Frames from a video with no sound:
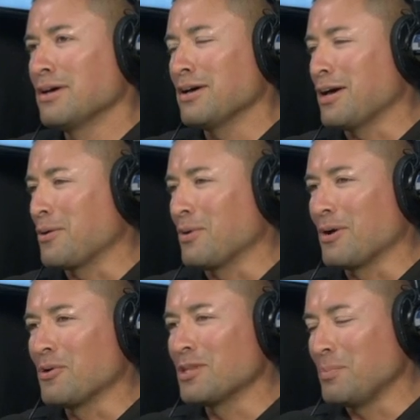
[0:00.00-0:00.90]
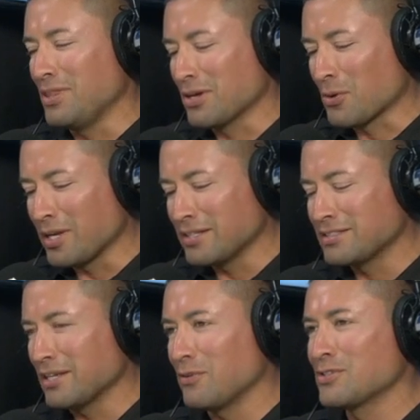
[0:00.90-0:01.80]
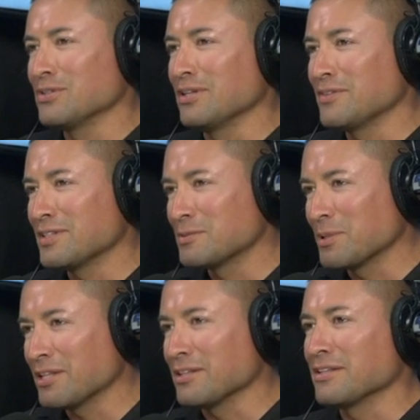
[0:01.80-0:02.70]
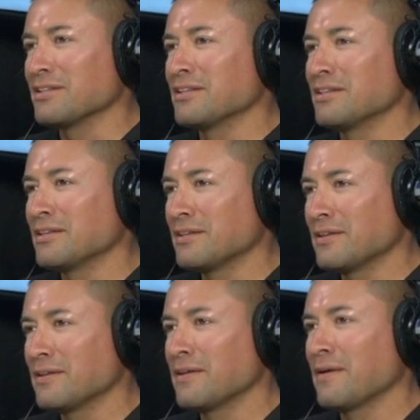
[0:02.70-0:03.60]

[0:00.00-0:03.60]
i, I want to be the greatest ever to live in this planet well, you can't